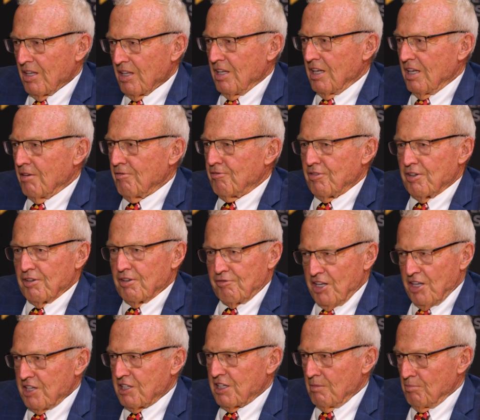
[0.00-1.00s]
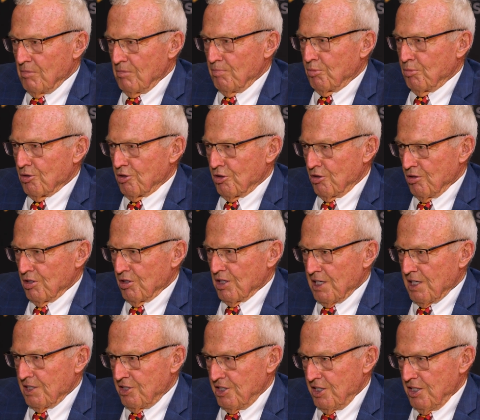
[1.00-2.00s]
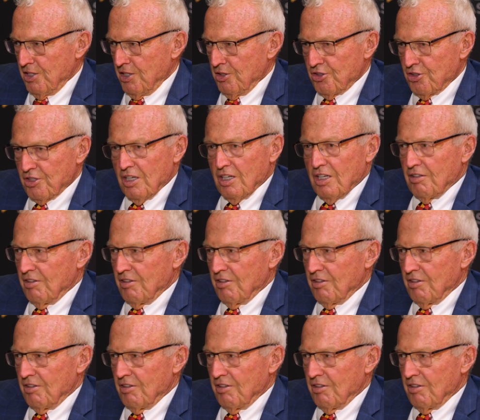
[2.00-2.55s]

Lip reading: If they come up with good ideas,